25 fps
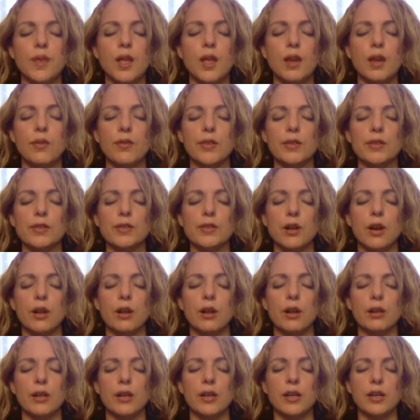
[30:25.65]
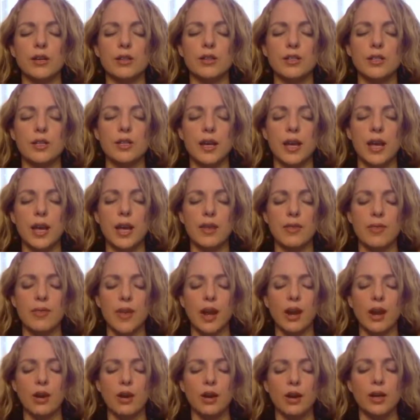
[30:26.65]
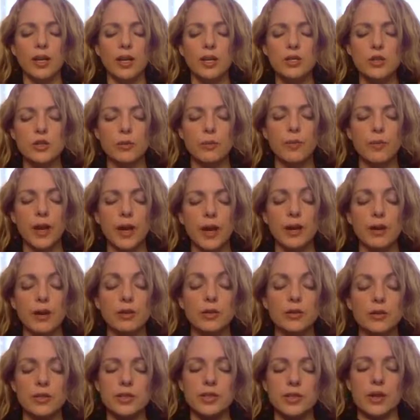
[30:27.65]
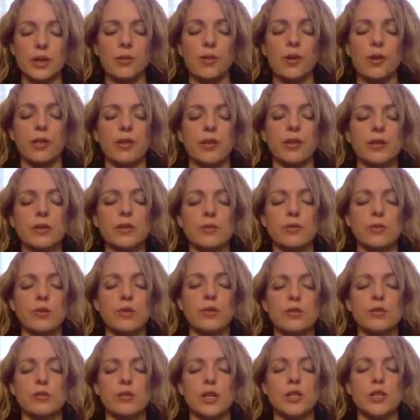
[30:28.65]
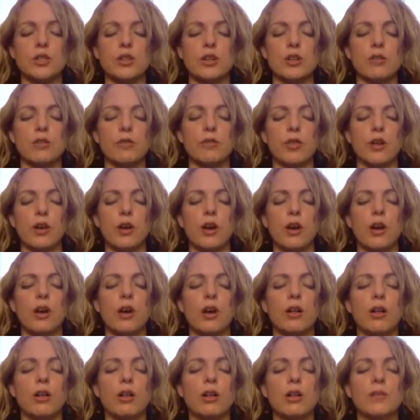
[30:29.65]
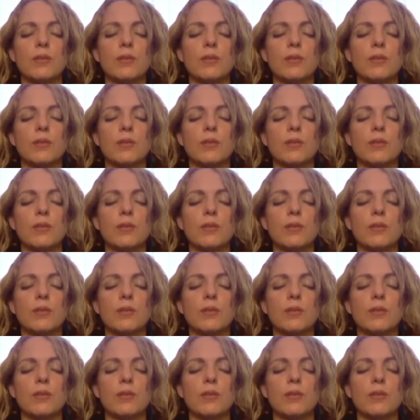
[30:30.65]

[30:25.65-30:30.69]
of this call here today, and that Archangel Michael stay with us for the duration of the call.